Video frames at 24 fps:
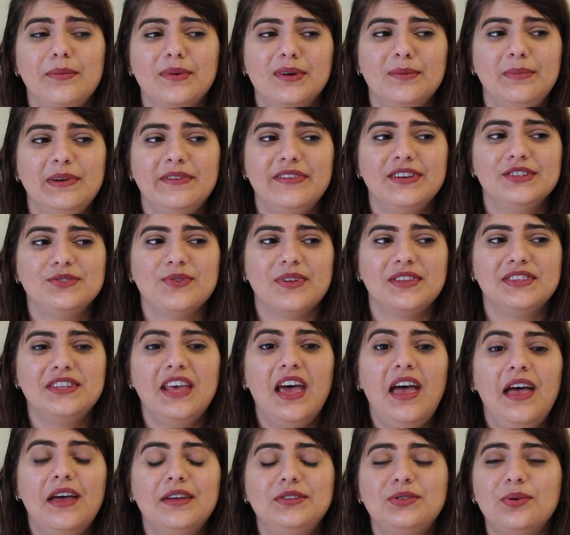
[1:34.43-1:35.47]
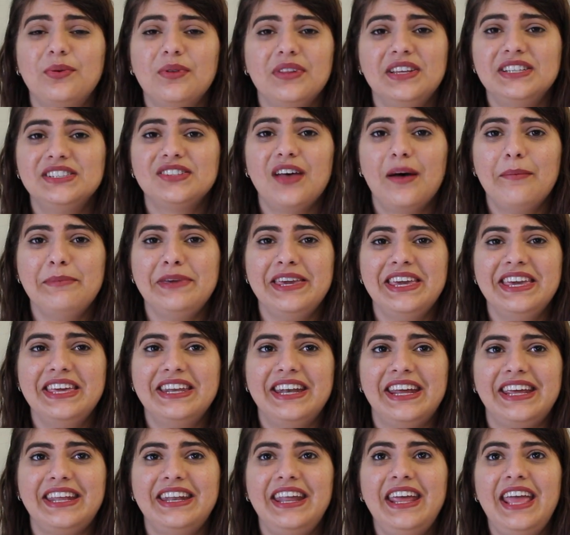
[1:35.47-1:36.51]
want to be friends with totally saw me
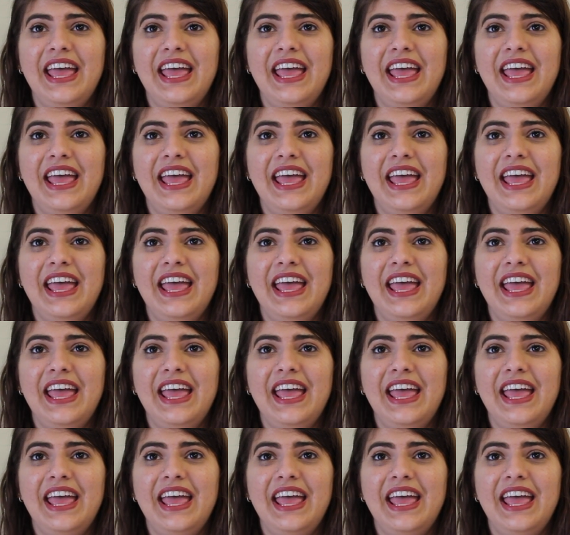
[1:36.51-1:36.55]
eat it,